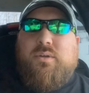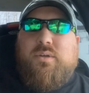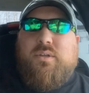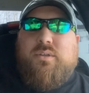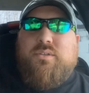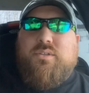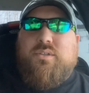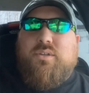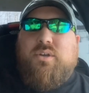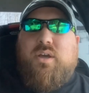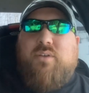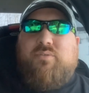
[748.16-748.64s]

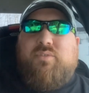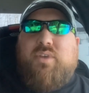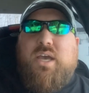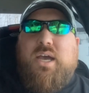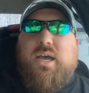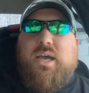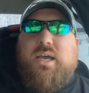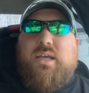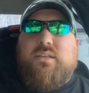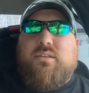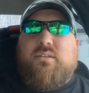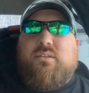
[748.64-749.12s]
So I've
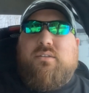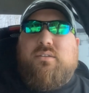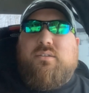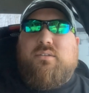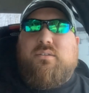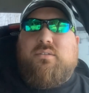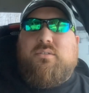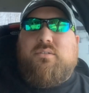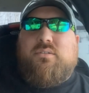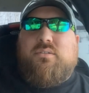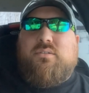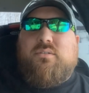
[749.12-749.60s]
got
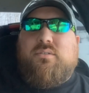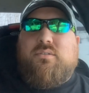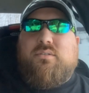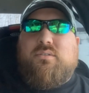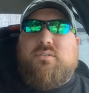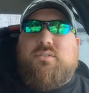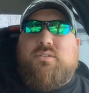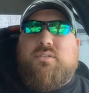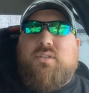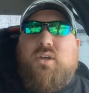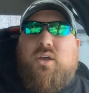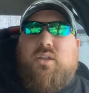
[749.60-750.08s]

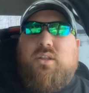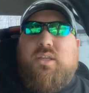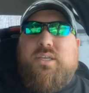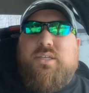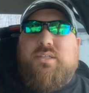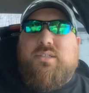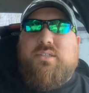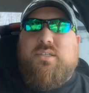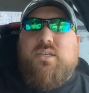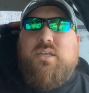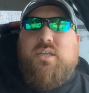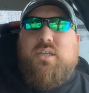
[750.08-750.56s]
Salt
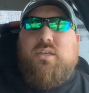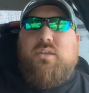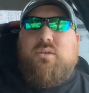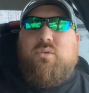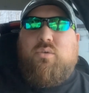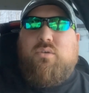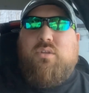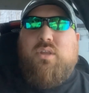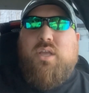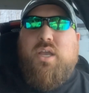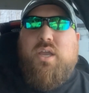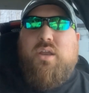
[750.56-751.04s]
Lake City,
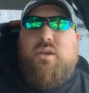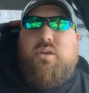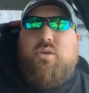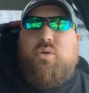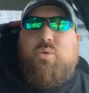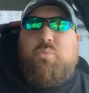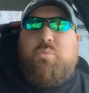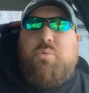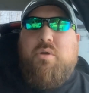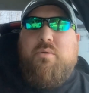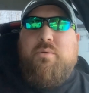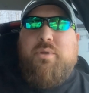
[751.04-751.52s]

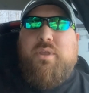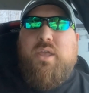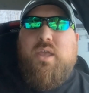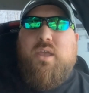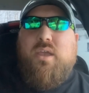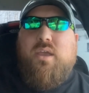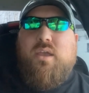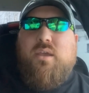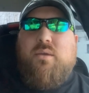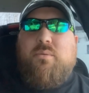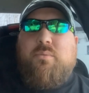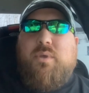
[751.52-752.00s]
Orlando,
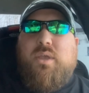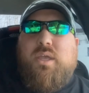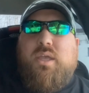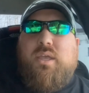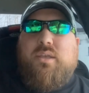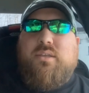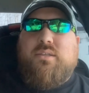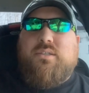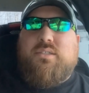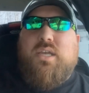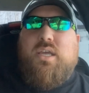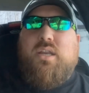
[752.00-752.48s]
Birmingham,
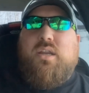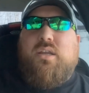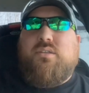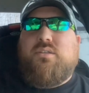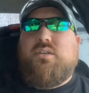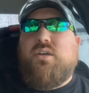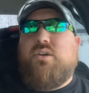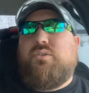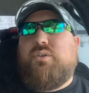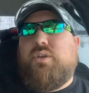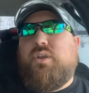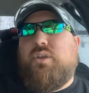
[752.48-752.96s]
and San
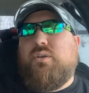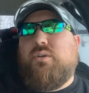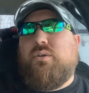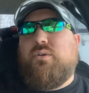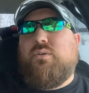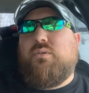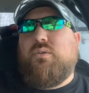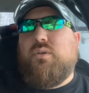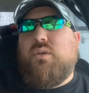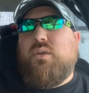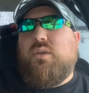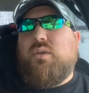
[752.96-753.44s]

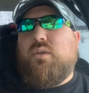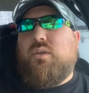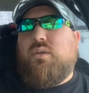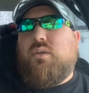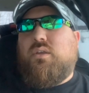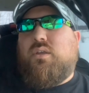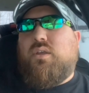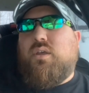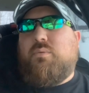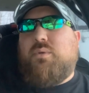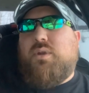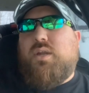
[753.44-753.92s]
Antonio
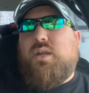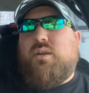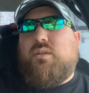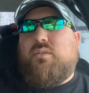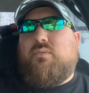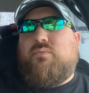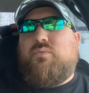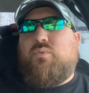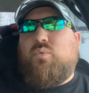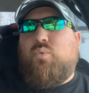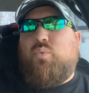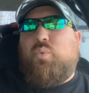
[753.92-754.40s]
coming out
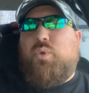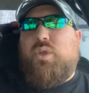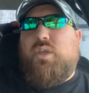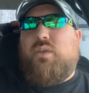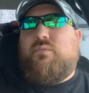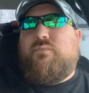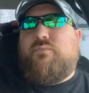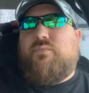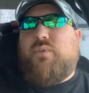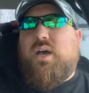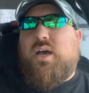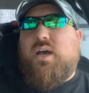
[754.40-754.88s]
of
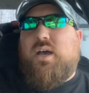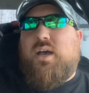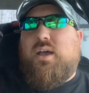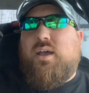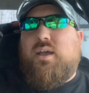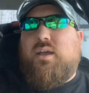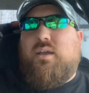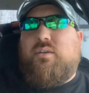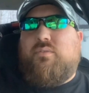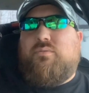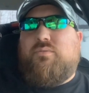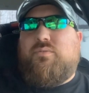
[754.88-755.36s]
week
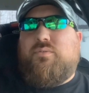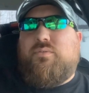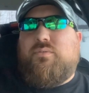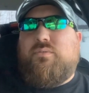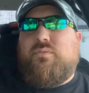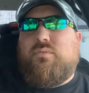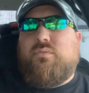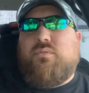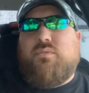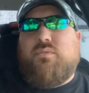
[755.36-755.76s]
6